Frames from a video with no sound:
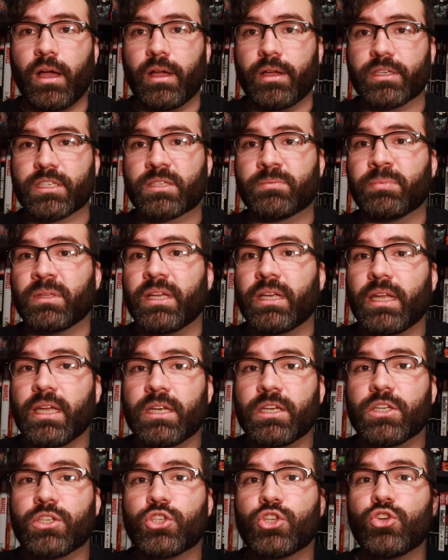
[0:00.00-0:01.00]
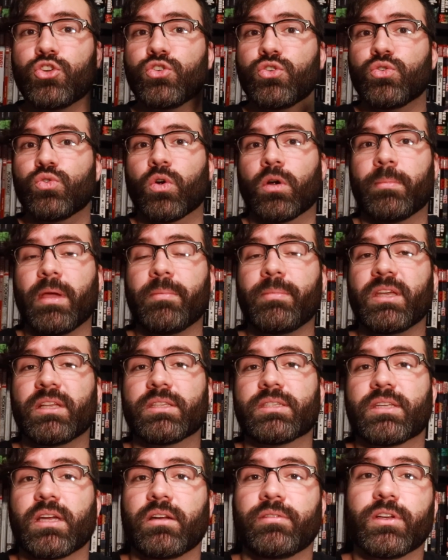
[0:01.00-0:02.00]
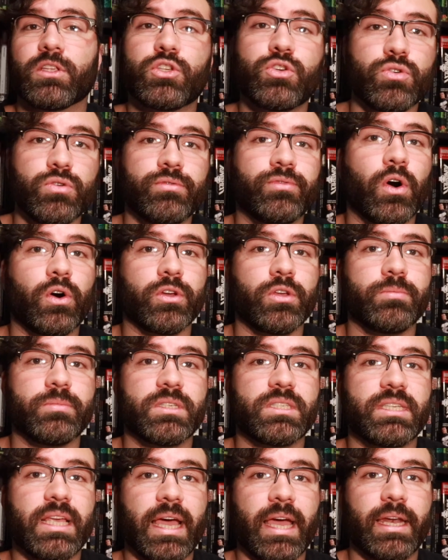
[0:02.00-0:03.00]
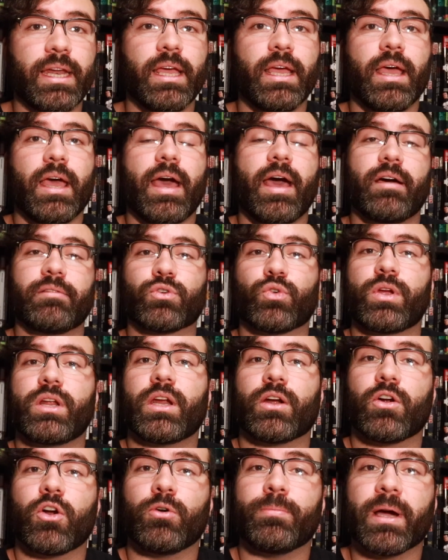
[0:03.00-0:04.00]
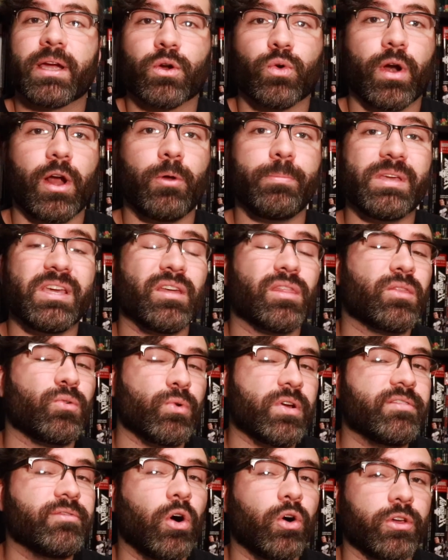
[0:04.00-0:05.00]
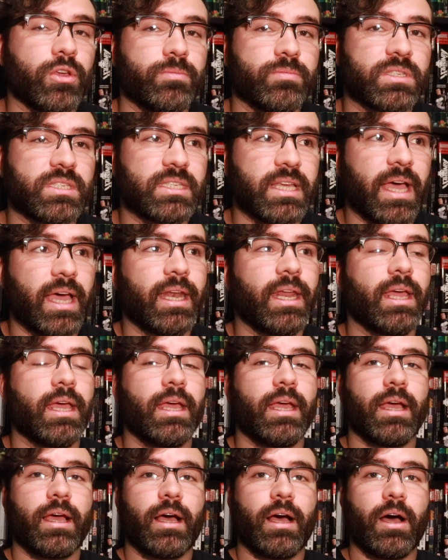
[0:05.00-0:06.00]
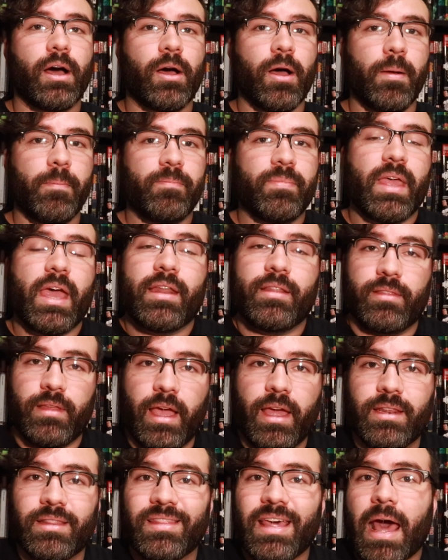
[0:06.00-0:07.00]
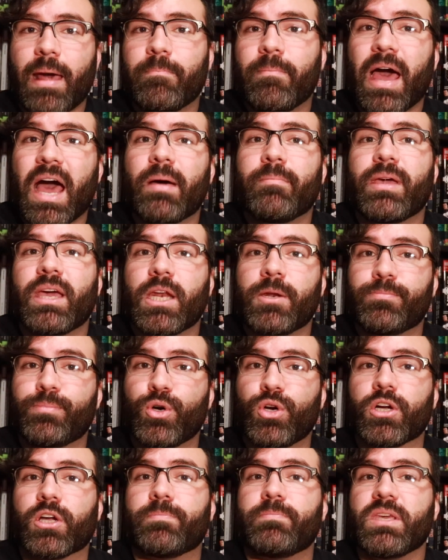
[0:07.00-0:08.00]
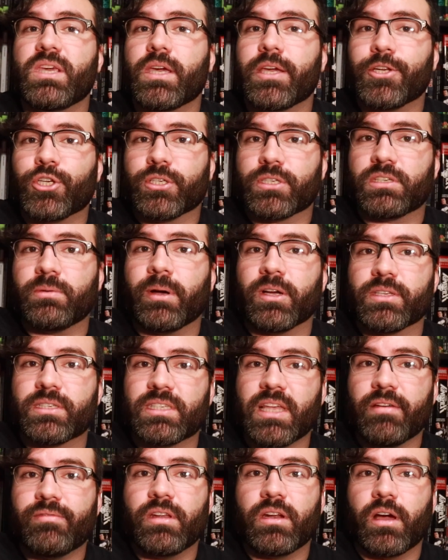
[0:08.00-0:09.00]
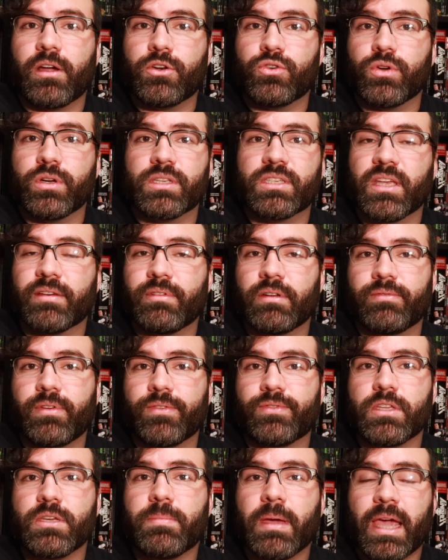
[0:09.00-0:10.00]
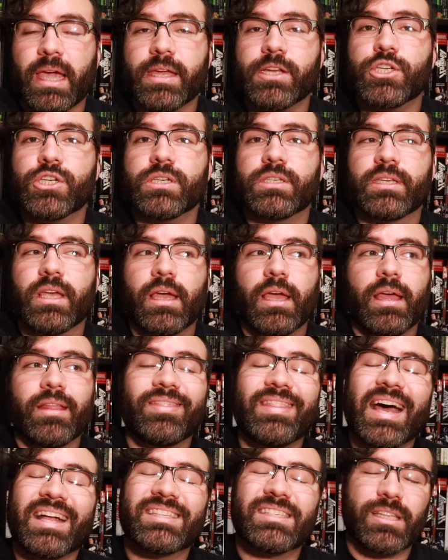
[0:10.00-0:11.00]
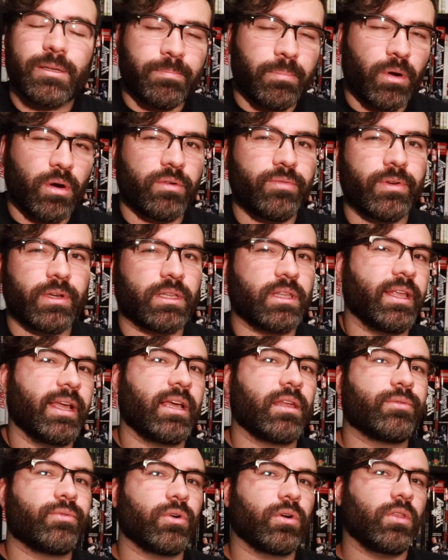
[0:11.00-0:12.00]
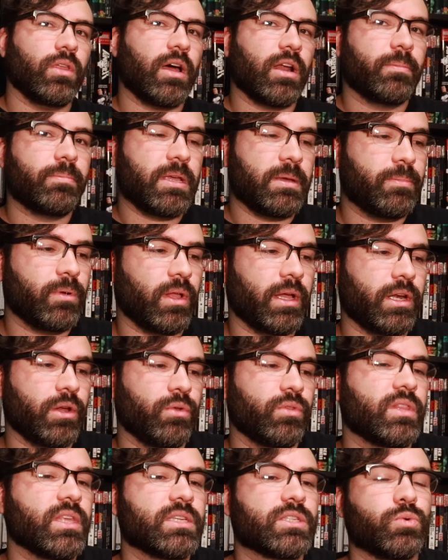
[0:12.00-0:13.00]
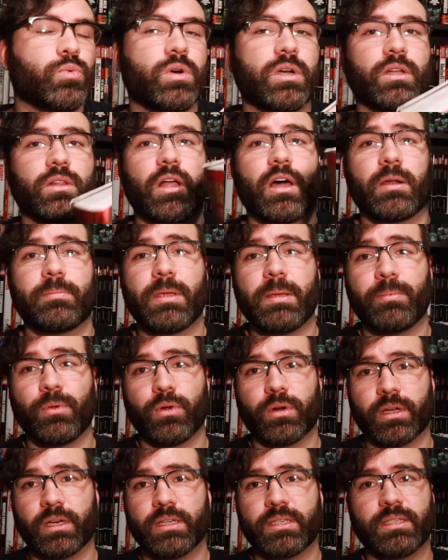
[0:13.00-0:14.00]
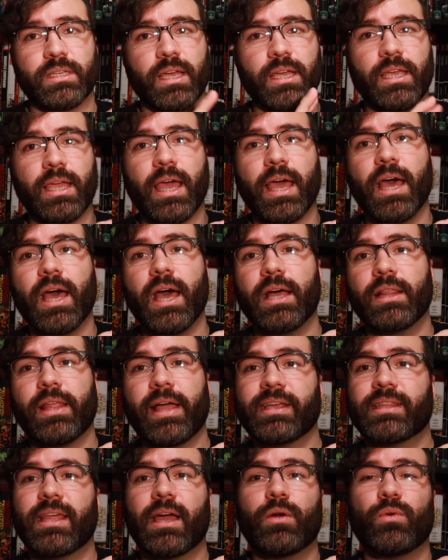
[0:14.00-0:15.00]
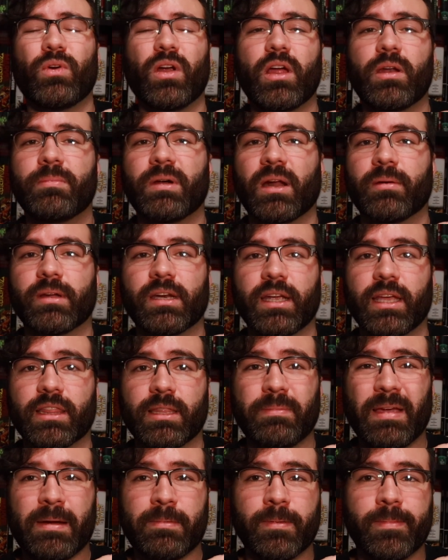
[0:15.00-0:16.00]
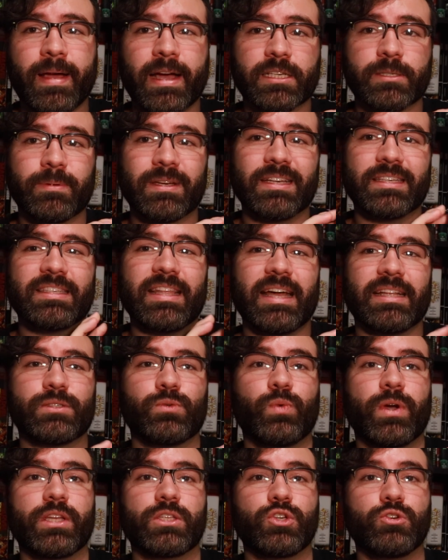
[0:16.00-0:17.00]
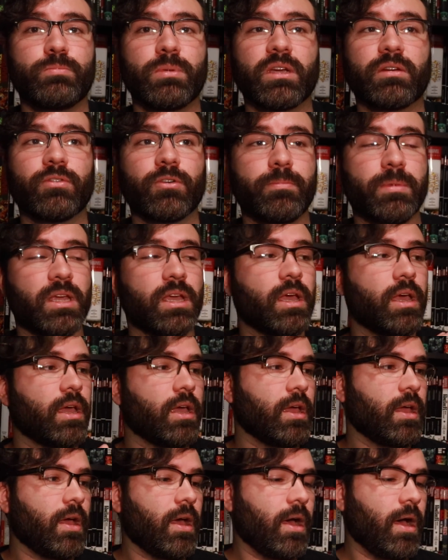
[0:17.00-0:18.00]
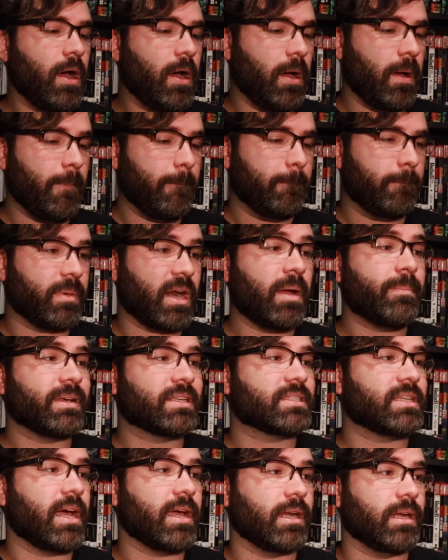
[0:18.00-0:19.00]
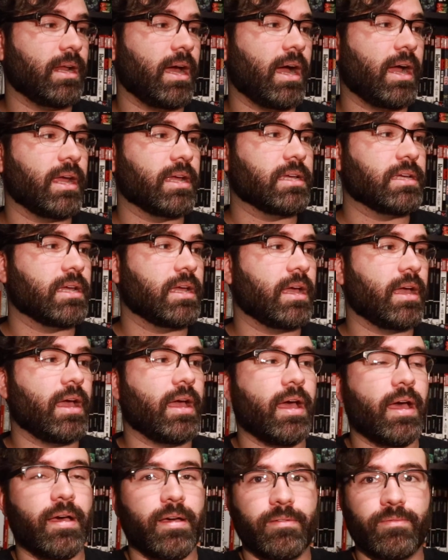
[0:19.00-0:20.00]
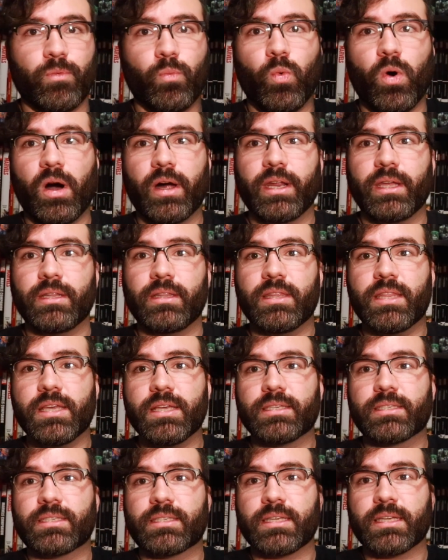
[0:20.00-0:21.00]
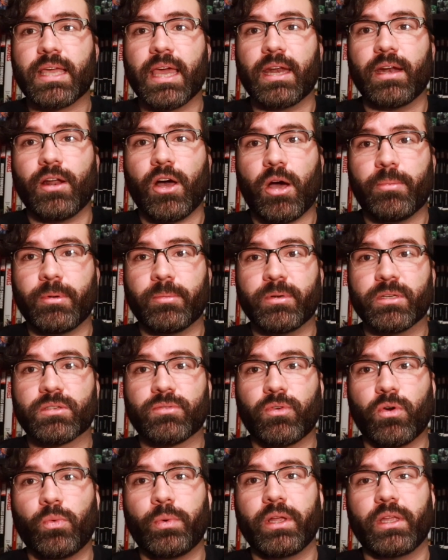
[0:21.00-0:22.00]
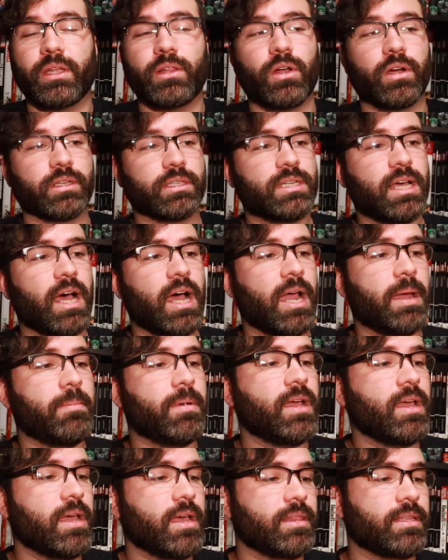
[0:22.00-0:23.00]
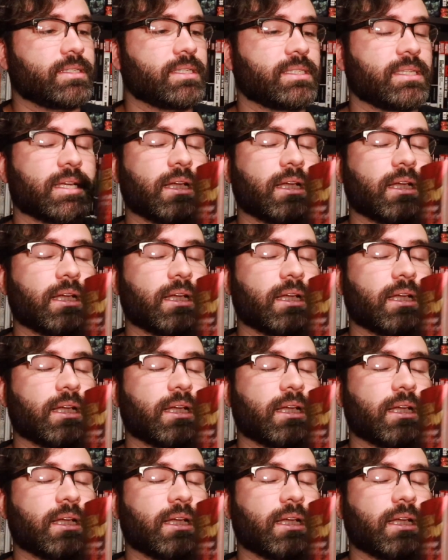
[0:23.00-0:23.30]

split into 2, or maybe instead of a 2-volume set, have Green Arrow by Grell be a 3-volume set. And that Batman book being just about 700, 750 pages, that's the perfect length for a lot of people. I know this one, a lot of people are going to say, yeah, I like that run, but I'm going to get the paperbacks because that's way too big for me. But I'm excited. I have wanted this to get an omnibus for a really long time. This is a